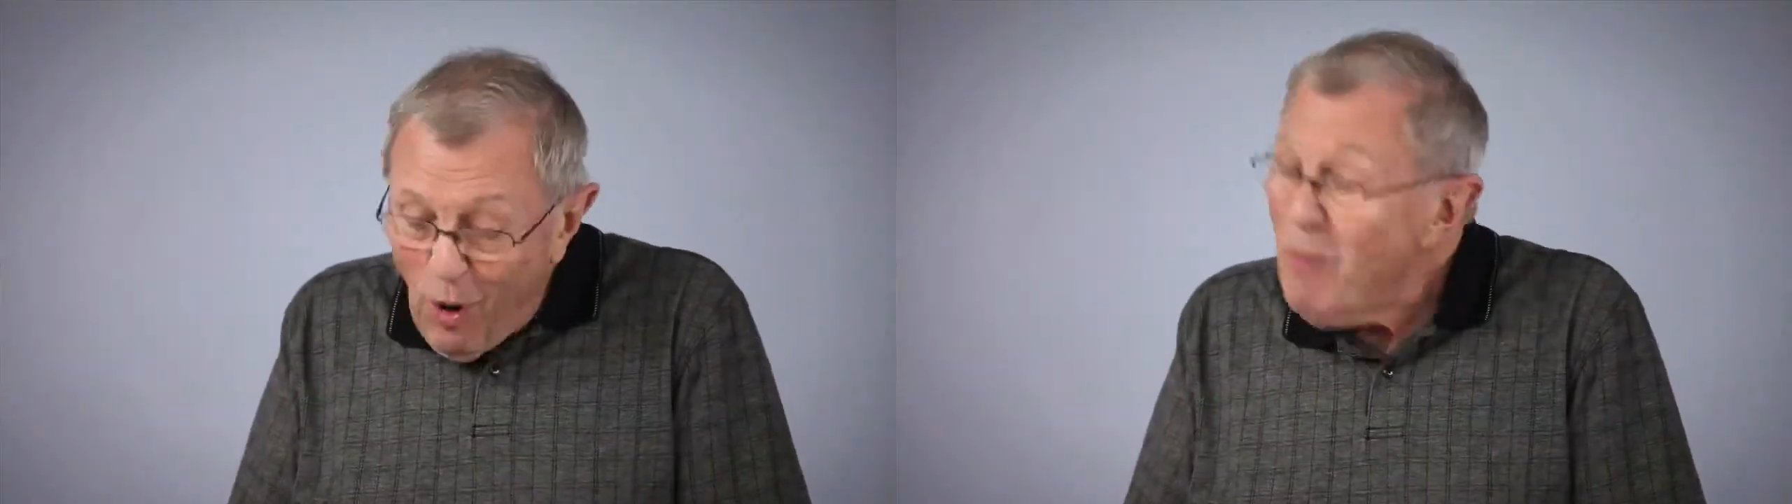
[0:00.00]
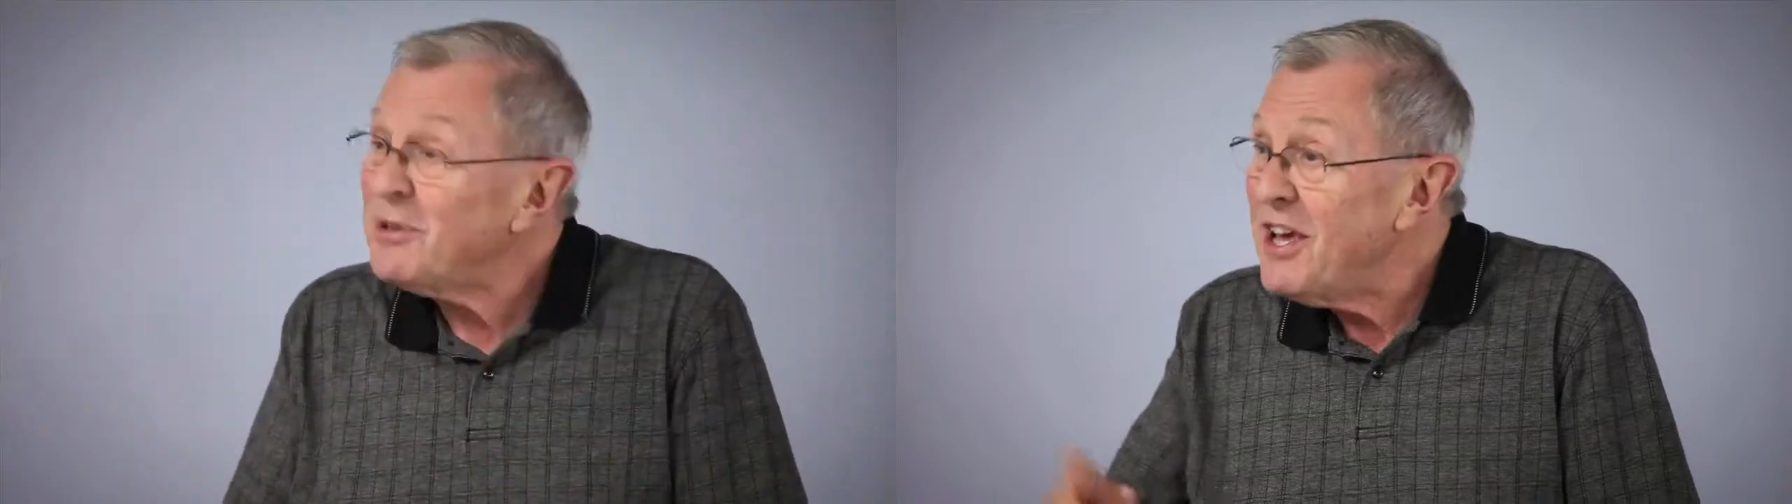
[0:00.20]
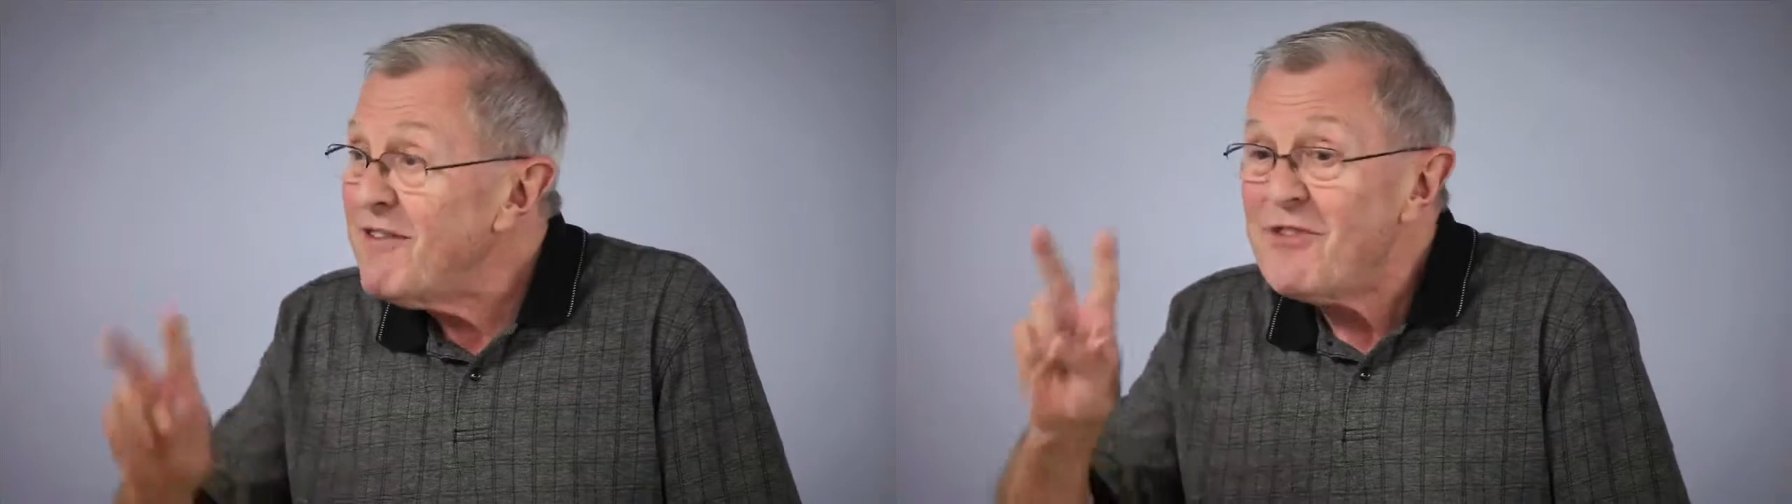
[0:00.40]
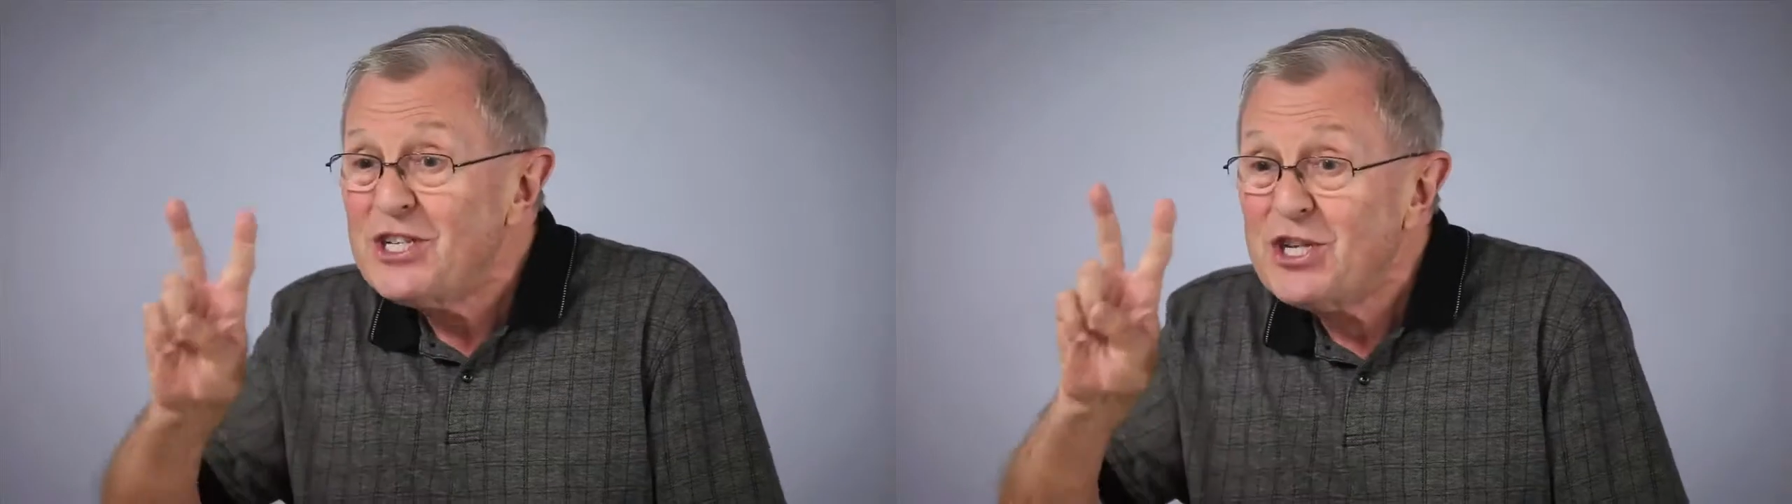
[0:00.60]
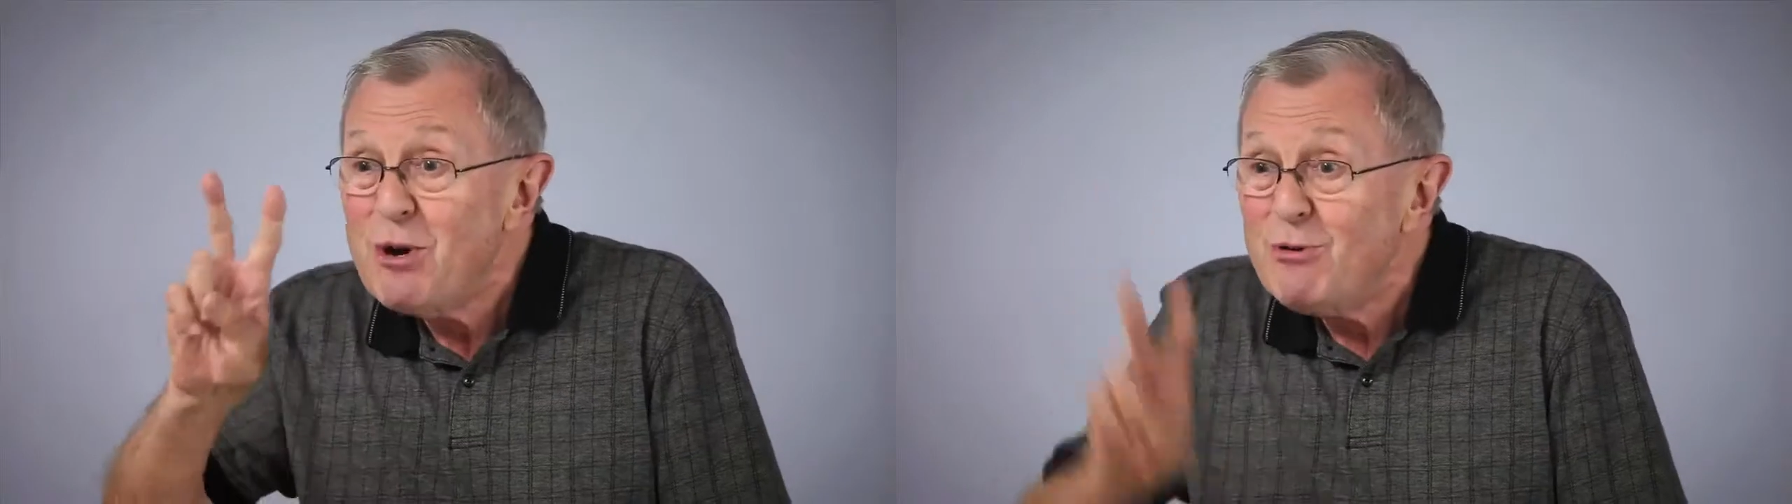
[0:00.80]

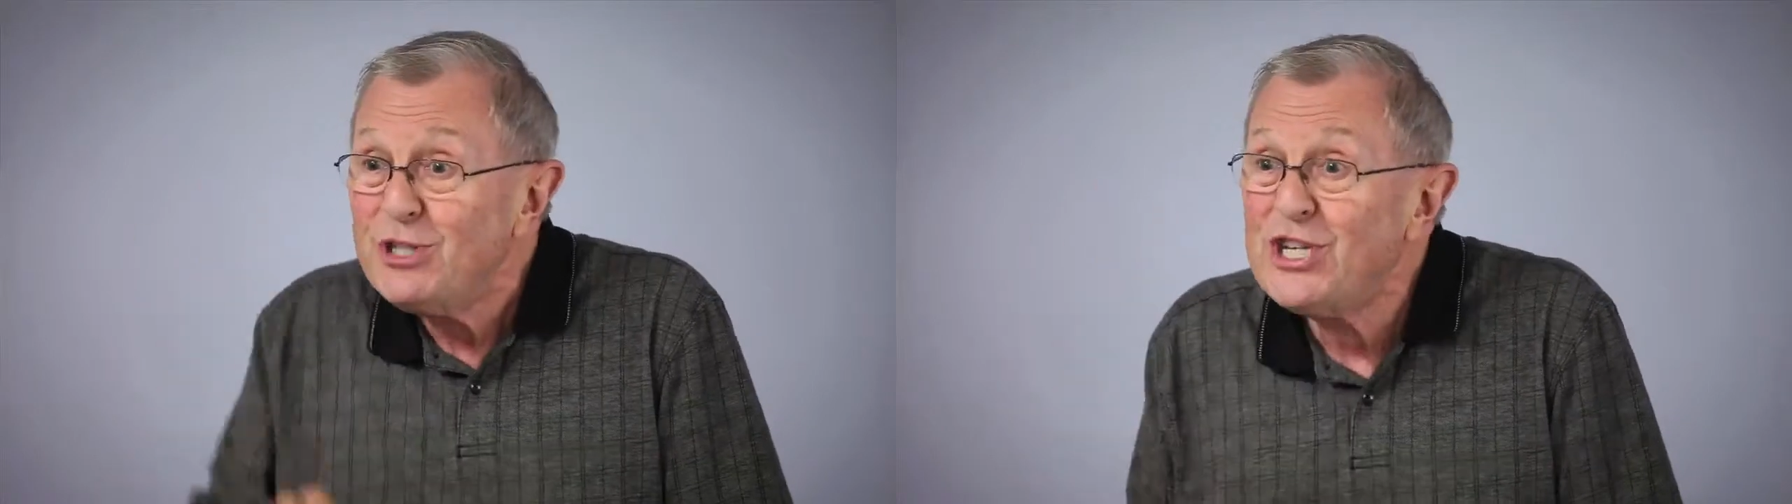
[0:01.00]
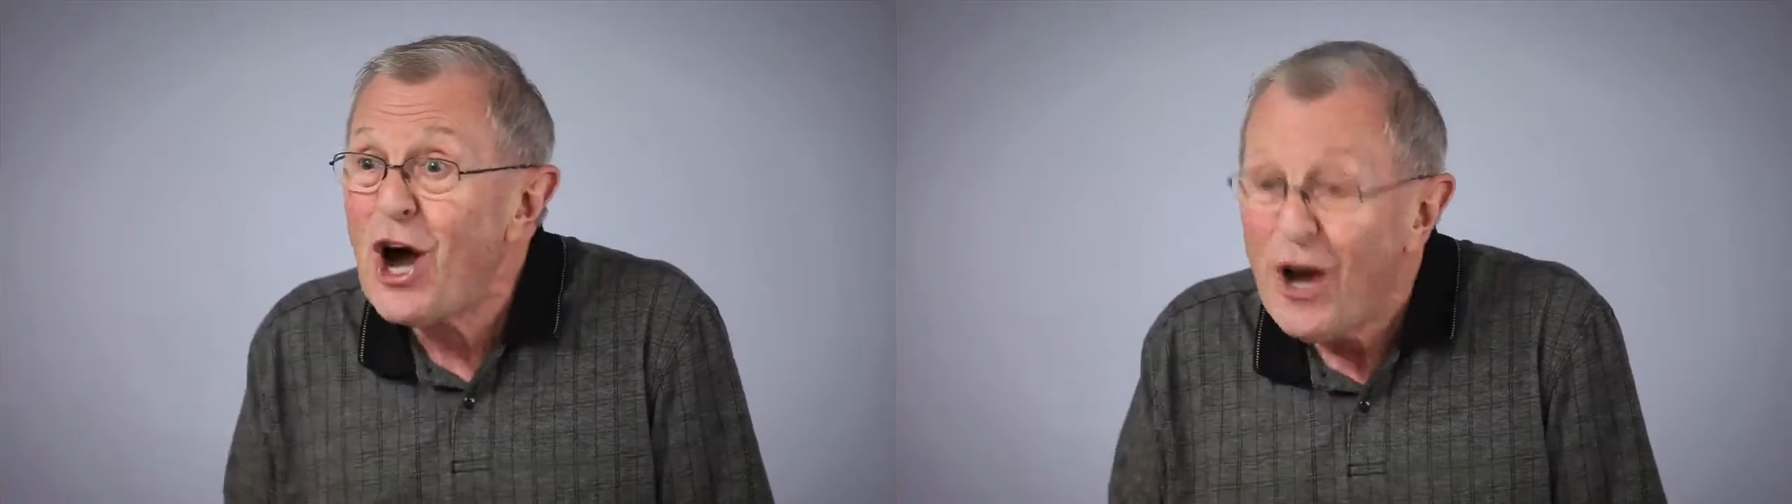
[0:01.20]
addition to our